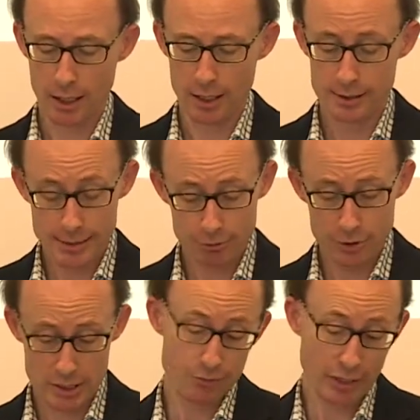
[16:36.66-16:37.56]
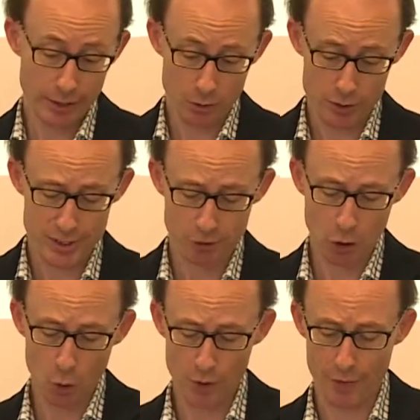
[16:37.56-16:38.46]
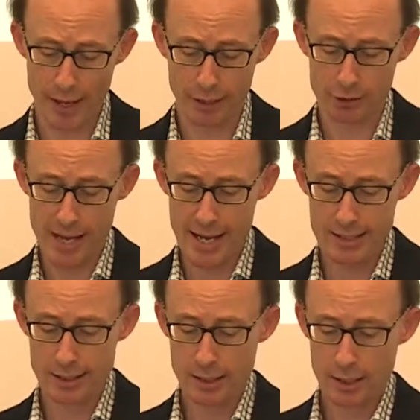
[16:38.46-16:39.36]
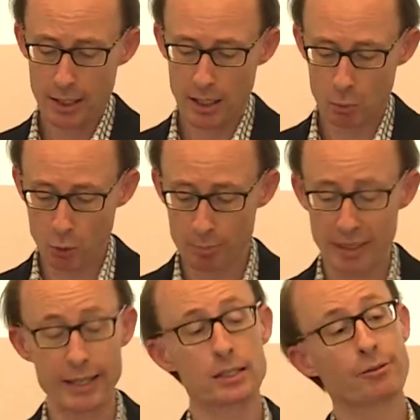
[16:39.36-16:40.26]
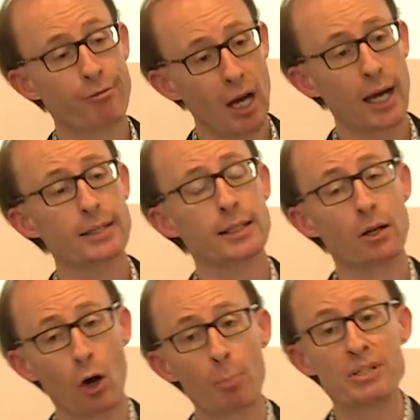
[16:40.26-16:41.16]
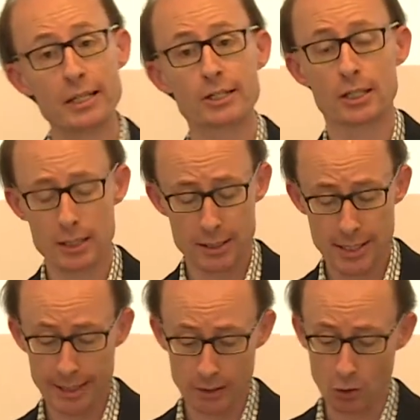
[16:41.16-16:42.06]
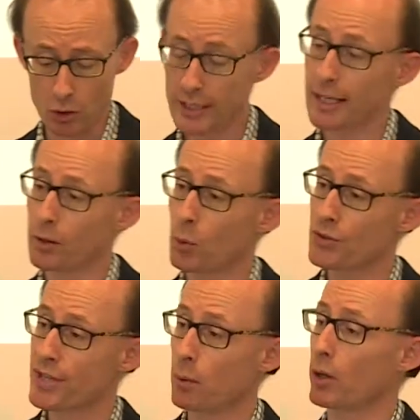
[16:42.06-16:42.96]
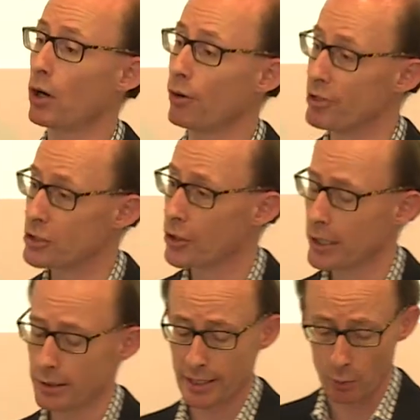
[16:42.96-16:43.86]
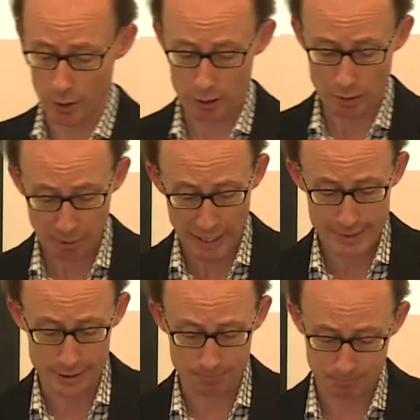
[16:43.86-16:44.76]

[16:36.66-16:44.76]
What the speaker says: civilian or civil law that they create would be defined in opposition to state law. In other words, they want to overturn it, they want to replace it,